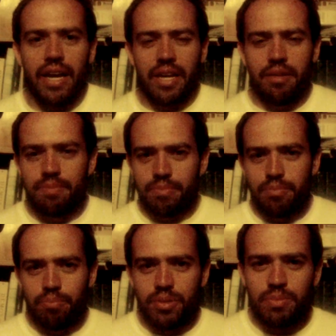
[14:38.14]
And
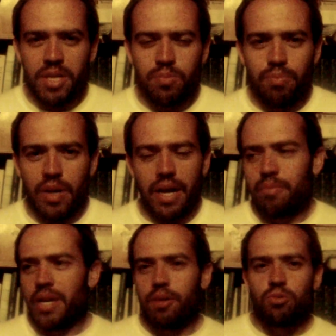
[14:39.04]
sometimes, I
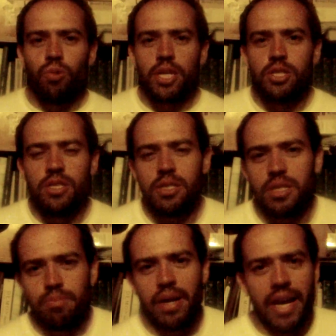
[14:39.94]
was watching this,
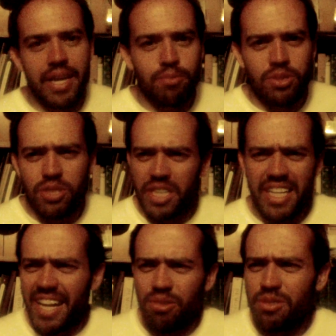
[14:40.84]
and my aunt was just like,
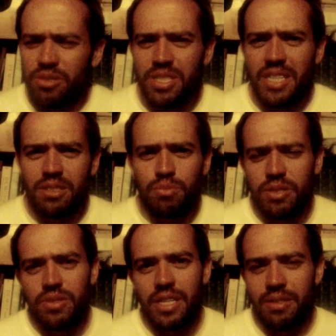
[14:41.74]
yeah, I don't understand this
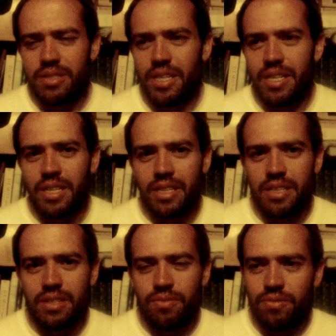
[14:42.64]
movie. And I was like,
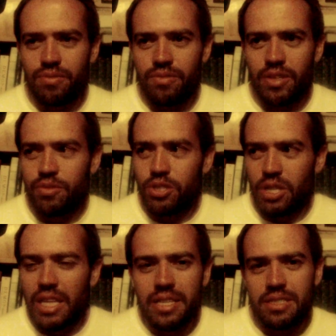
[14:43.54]
if you
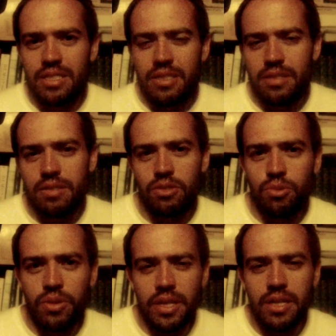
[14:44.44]
just listen
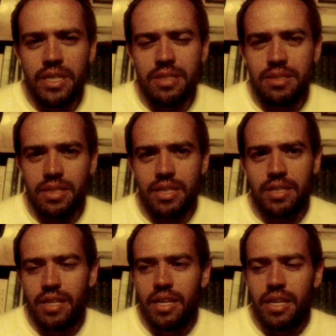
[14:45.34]
to what Glinda said,